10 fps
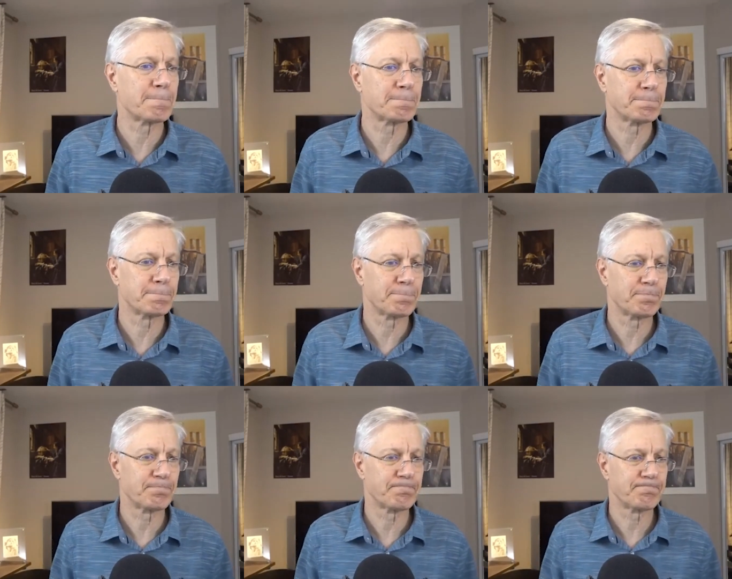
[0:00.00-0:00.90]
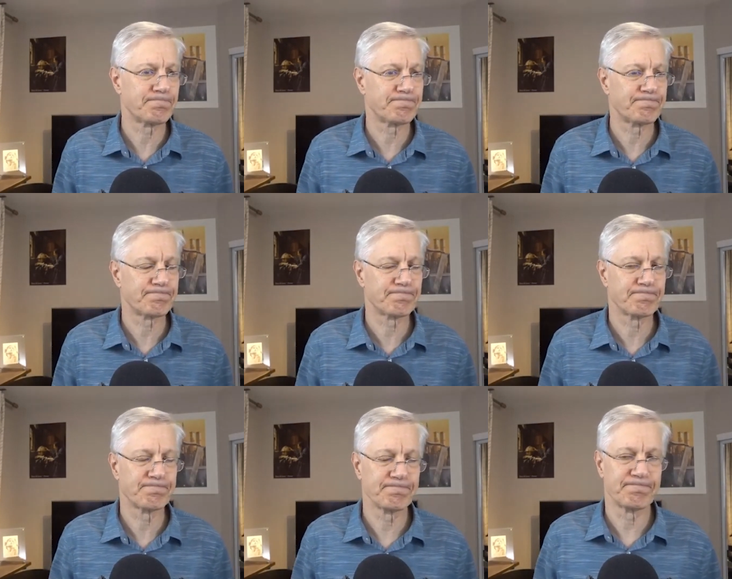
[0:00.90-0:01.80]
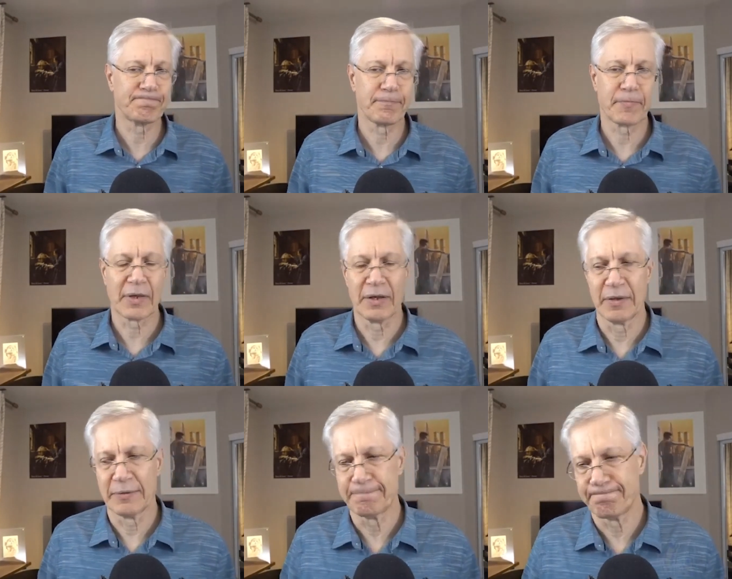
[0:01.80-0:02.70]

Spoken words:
(no one is talking)